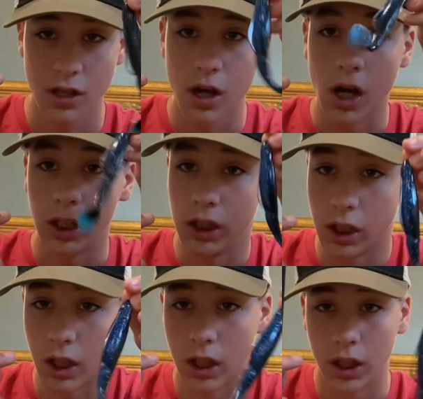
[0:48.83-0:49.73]
a
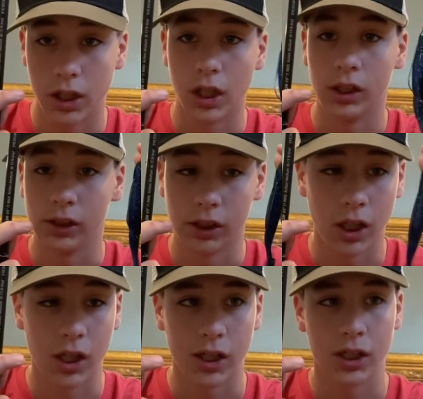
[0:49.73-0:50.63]
lot
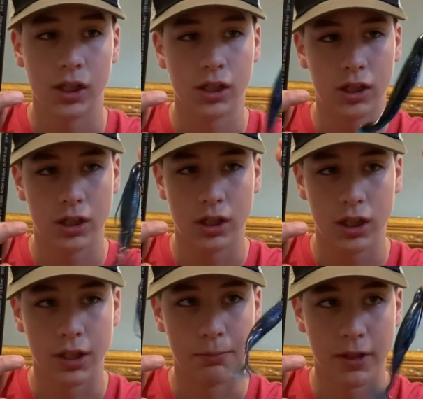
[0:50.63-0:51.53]

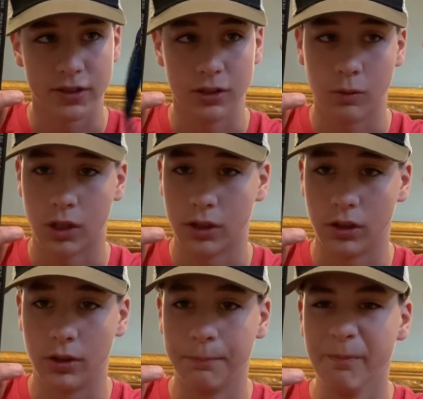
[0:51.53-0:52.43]
in musty water
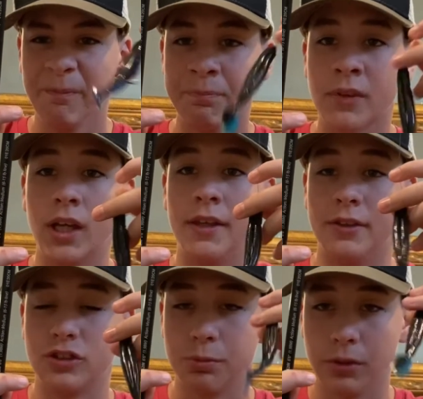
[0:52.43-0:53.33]
in the
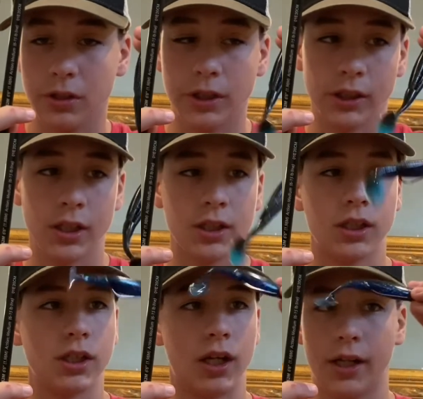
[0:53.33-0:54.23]
spring,
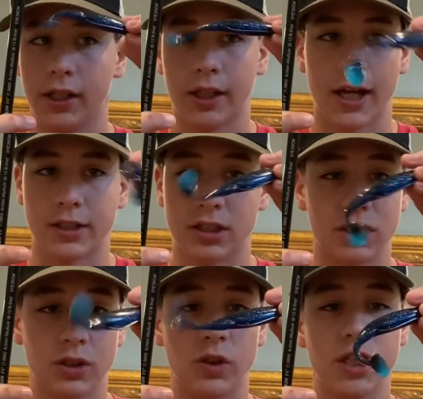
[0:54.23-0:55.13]
and I didn't catch a
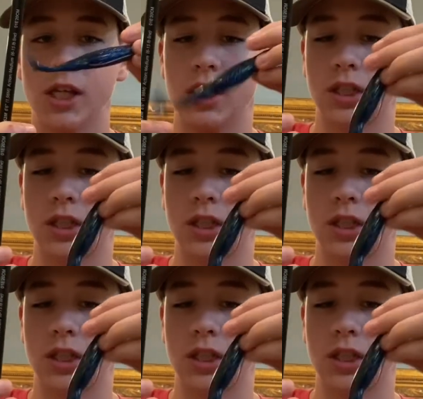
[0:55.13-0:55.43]
single thing.